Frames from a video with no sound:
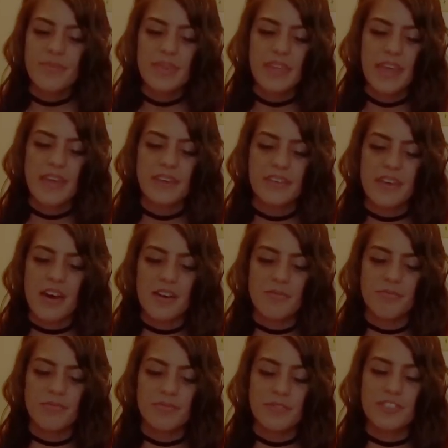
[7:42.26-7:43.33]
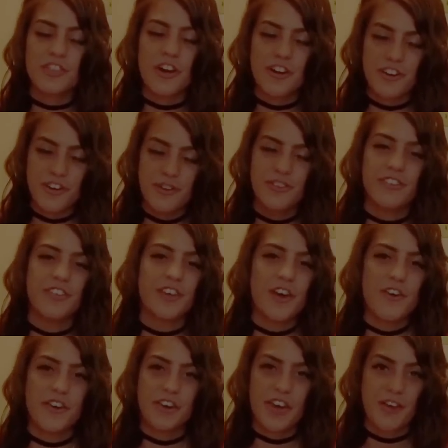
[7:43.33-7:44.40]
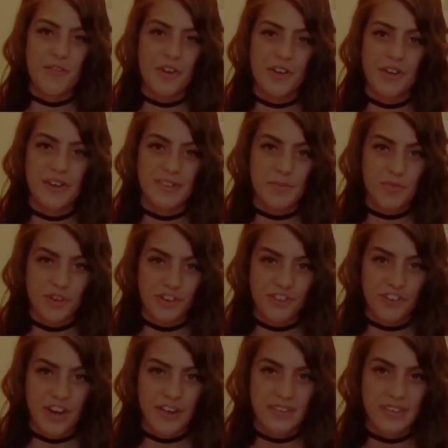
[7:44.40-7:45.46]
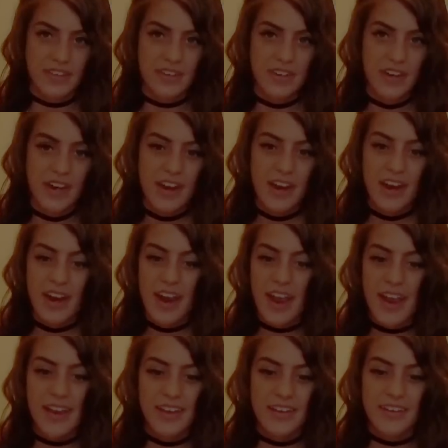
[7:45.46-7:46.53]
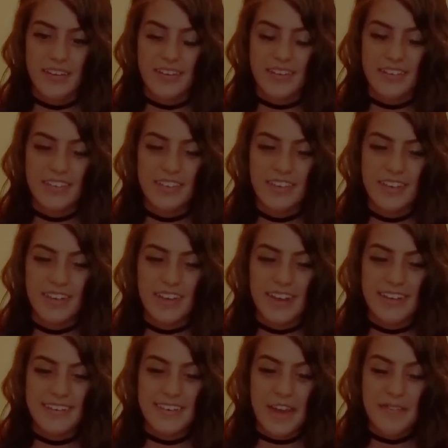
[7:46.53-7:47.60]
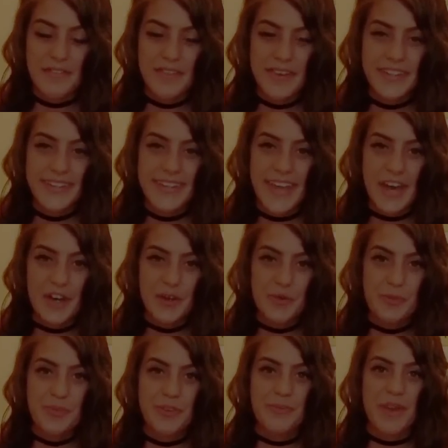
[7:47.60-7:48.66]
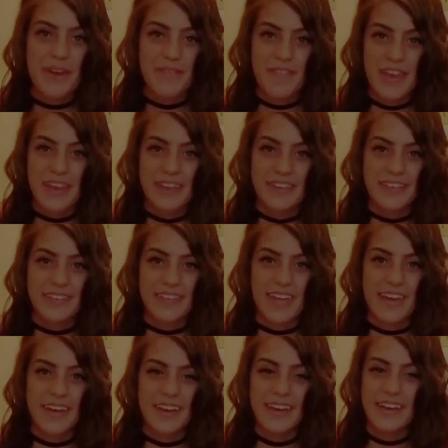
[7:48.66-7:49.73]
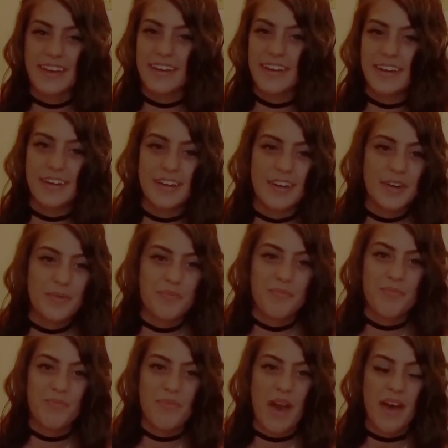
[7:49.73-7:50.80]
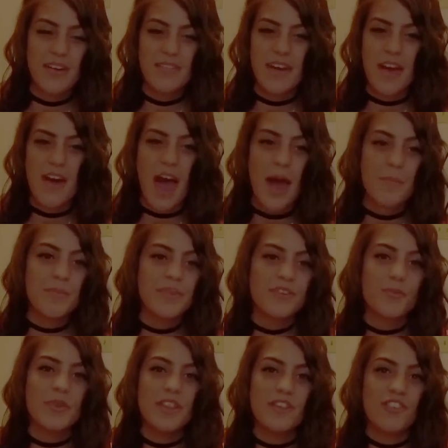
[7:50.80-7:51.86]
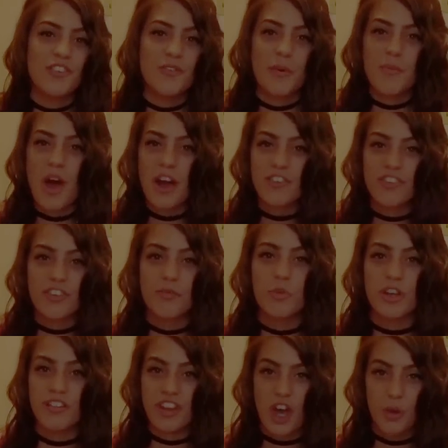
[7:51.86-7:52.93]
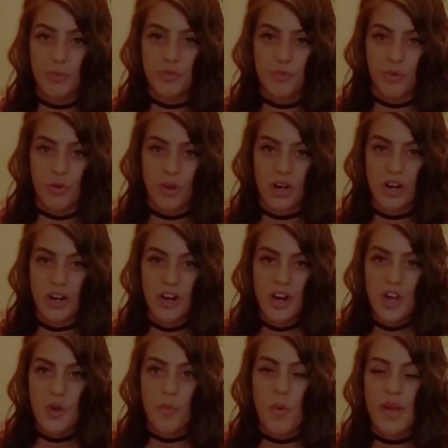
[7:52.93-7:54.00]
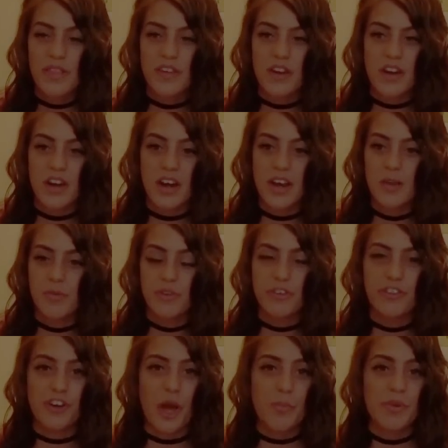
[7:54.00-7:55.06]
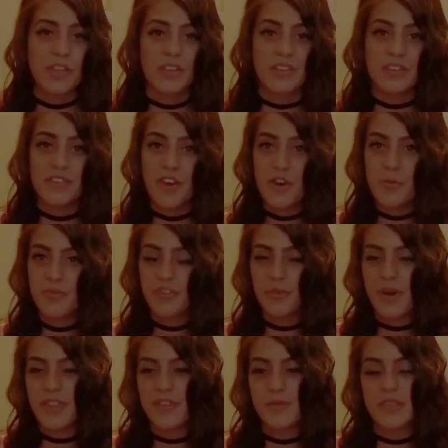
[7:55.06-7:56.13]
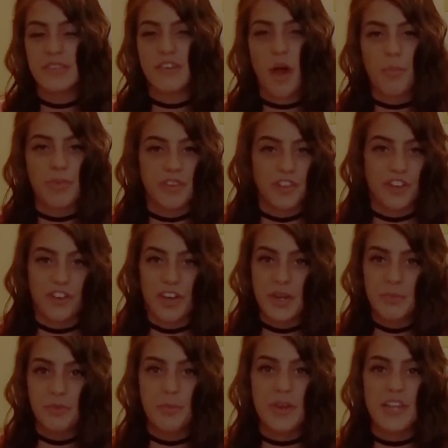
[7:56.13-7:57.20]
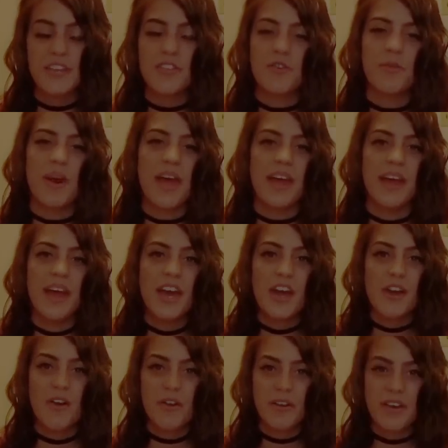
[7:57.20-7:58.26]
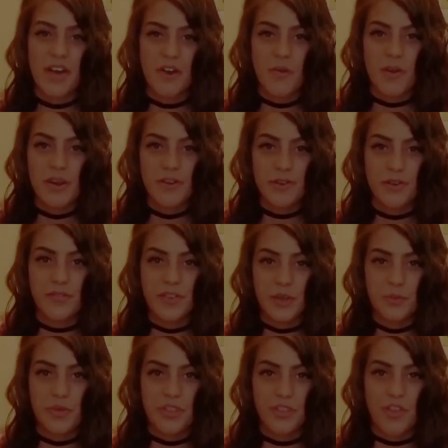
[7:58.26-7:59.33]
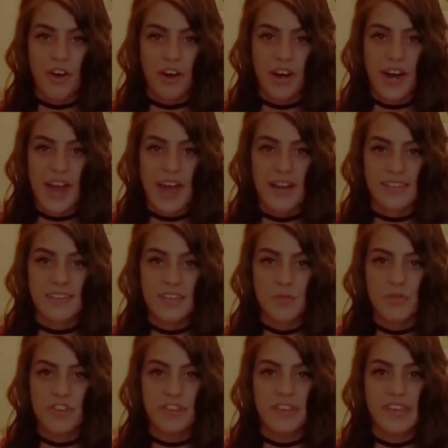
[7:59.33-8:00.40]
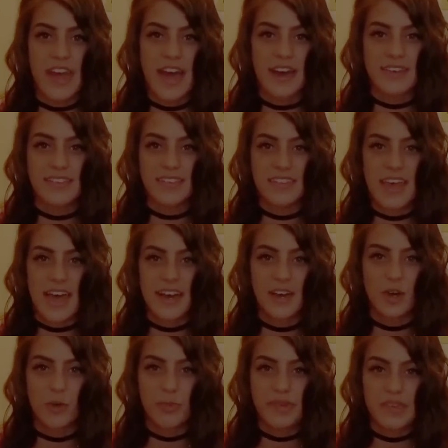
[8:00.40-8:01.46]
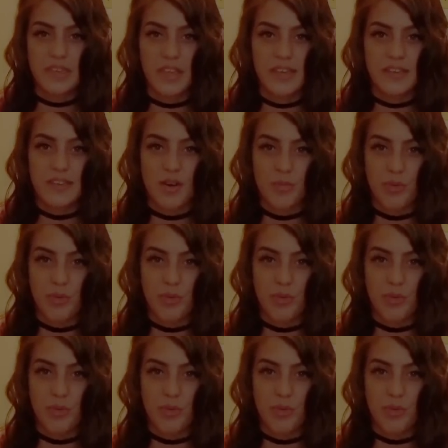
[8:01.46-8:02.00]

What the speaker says: and started using the coconut oil as a moisturizer, and it definitely helped my face. Like, I don't know, between the two, I'm not sure which helped more, whether it was stopping the soaps or whether it was stopping the creams, but either way, coconut oil is filled with lauric acid, which is an acid that helps cleanse our